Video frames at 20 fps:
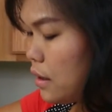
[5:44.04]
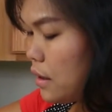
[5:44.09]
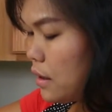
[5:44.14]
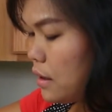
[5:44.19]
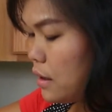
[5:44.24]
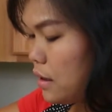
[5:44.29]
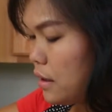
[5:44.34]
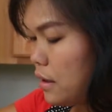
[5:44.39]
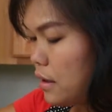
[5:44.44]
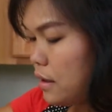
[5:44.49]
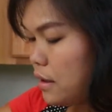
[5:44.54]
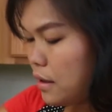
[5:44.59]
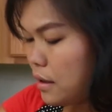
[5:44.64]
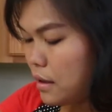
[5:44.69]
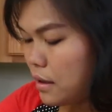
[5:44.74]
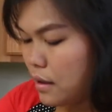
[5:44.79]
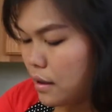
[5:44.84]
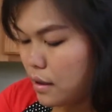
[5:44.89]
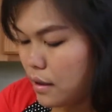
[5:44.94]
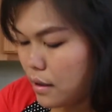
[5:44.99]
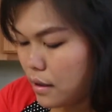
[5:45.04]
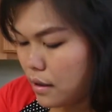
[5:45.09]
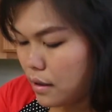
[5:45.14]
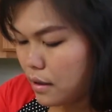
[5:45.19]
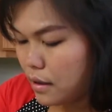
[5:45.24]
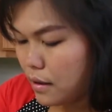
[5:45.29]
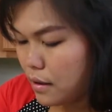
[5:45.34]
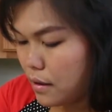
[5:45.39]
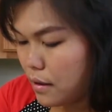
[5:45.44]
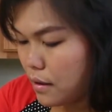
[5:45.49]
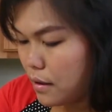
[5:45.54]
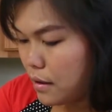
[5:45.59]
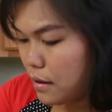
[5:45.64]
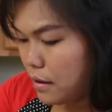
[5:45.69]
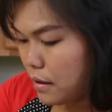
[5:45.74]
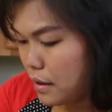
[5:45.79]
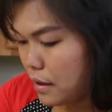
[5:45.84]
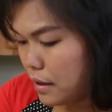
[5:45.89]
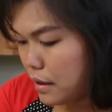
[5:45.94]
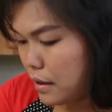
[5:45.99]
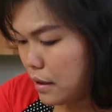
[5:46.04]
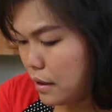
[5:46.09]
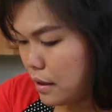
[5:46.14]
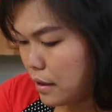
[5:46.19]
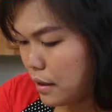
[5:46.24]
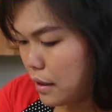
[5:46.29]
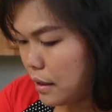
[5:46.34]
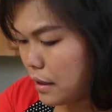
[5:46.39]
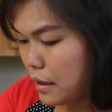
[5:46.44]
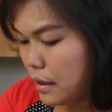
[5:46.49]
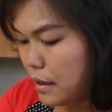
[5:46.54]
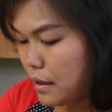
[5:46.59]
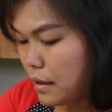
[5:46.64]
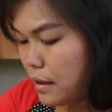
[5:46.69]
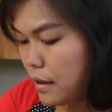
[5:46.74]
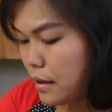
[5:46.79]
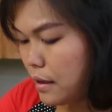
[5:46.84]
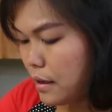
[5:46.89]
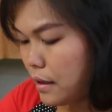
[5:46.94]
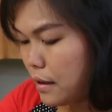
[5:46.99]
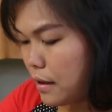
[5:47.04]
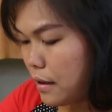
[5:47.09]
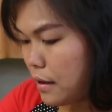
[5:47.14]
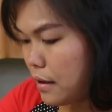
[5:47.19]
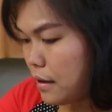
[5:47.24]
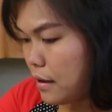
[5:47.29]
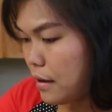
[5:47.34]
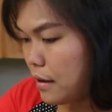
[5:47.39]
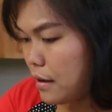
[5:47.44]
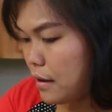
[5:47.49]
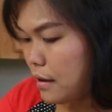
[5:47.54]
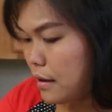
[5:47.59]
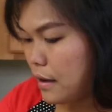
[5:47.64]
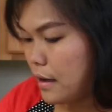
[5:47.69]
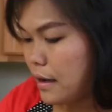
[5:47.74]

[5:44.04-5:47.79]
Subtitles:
Nobody speaks.